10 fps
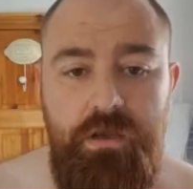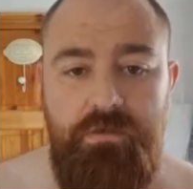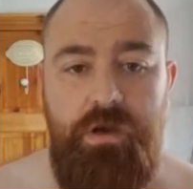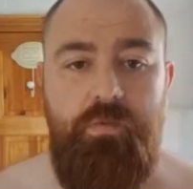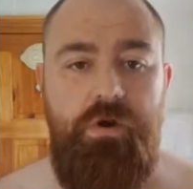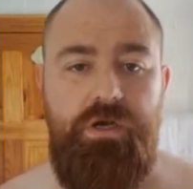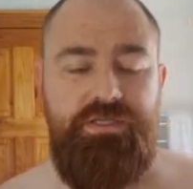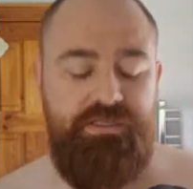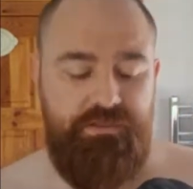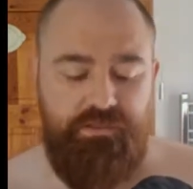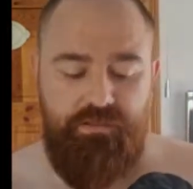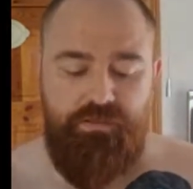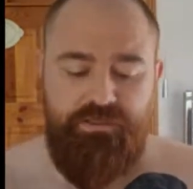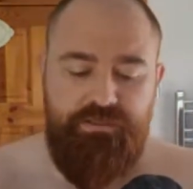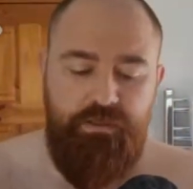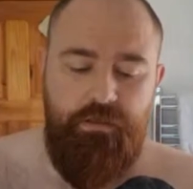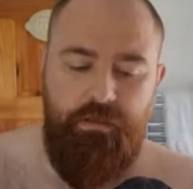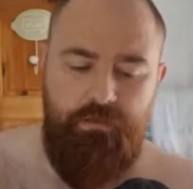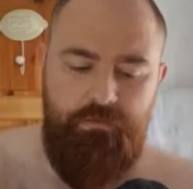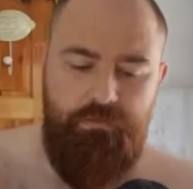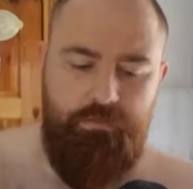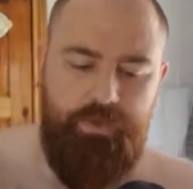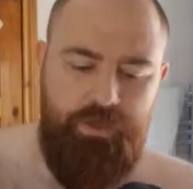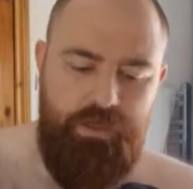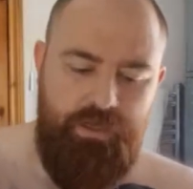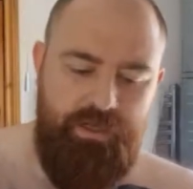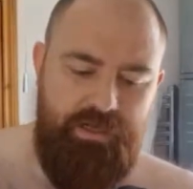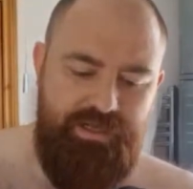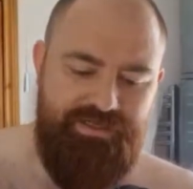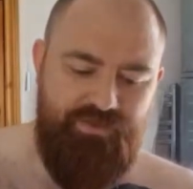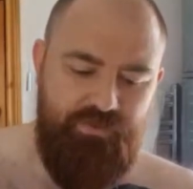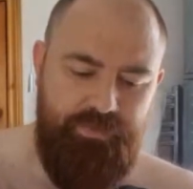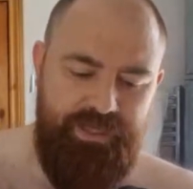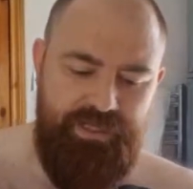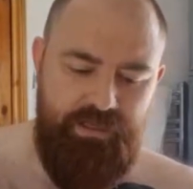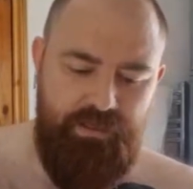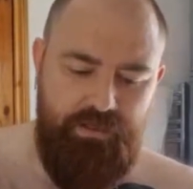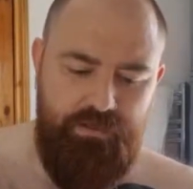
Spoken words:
Right, what I tend to do is put a little bit